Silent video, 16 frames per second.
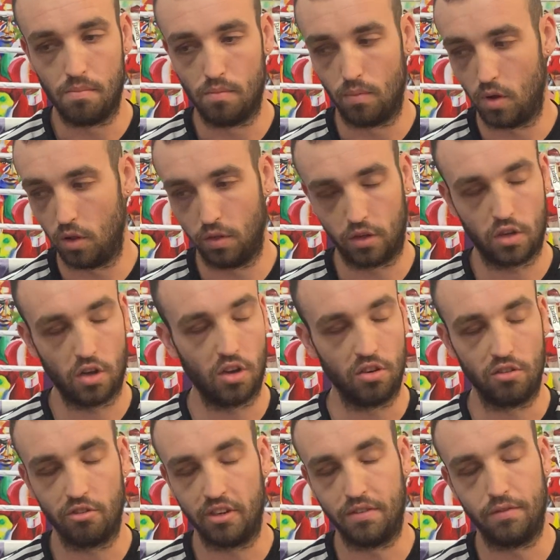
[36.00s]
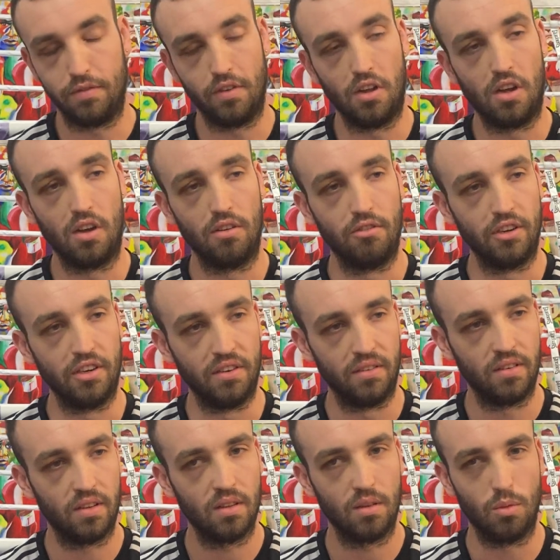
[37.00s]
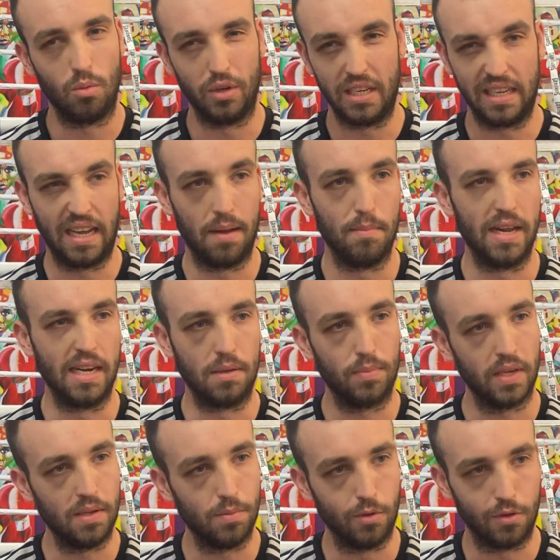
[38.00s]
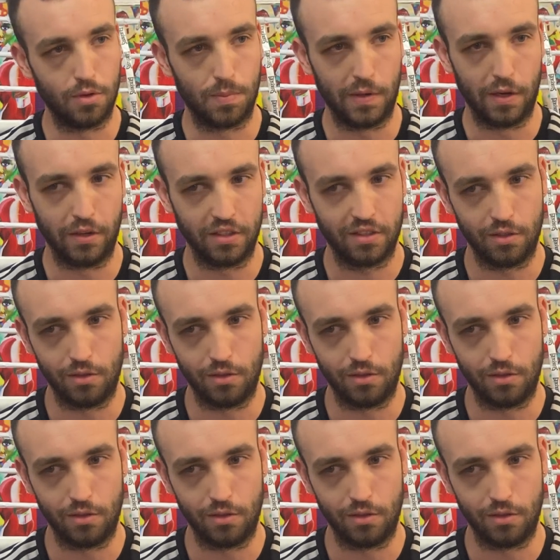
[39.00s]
on the concrete floor, and we didn't get many people, to be honest.